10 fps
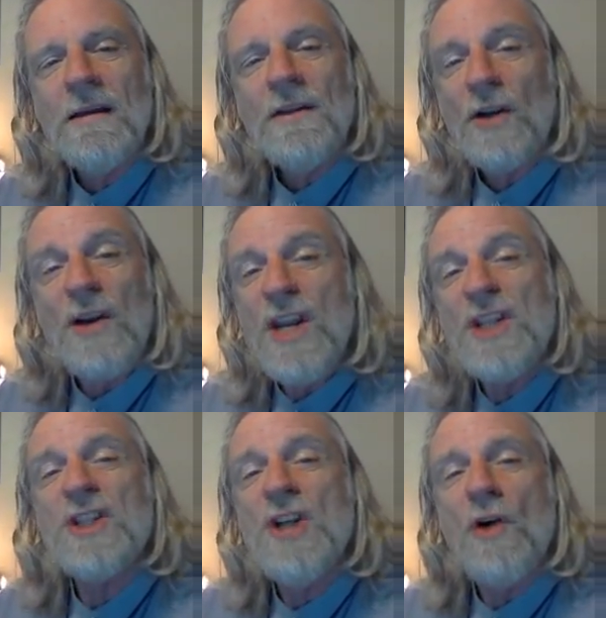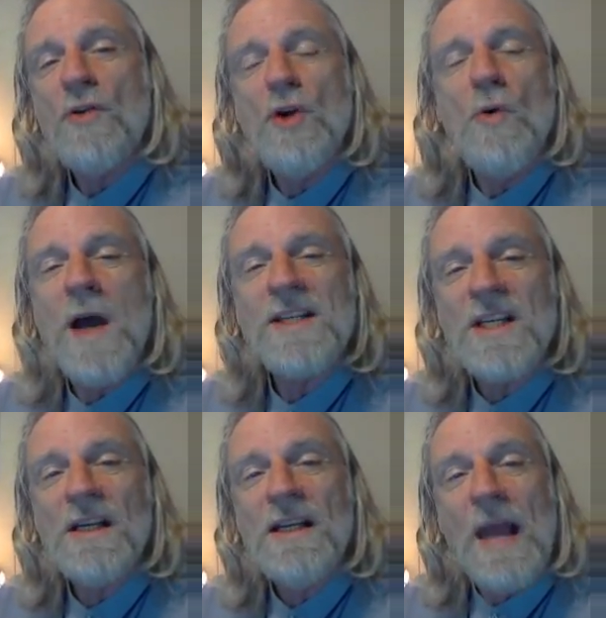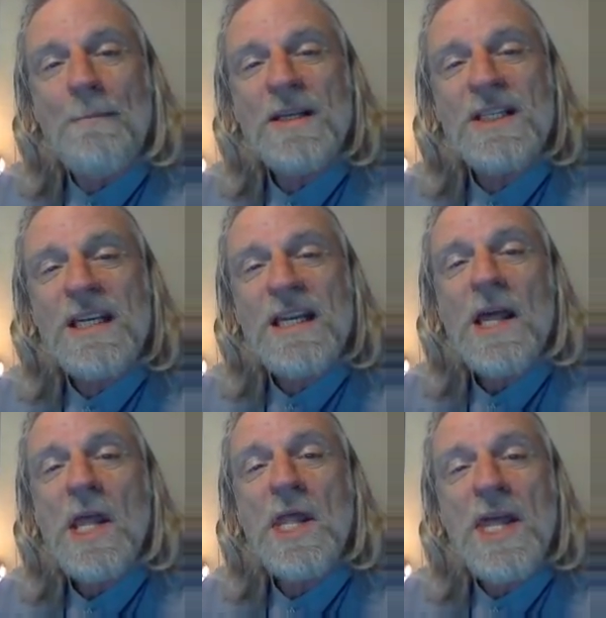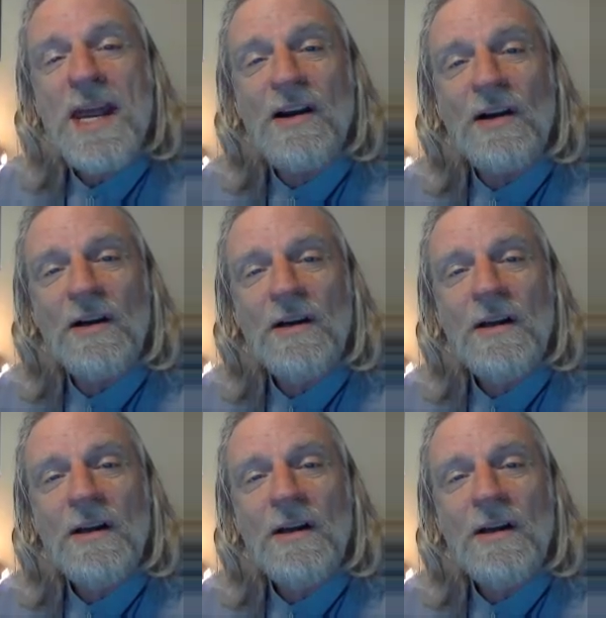There is no U.S. embassy there.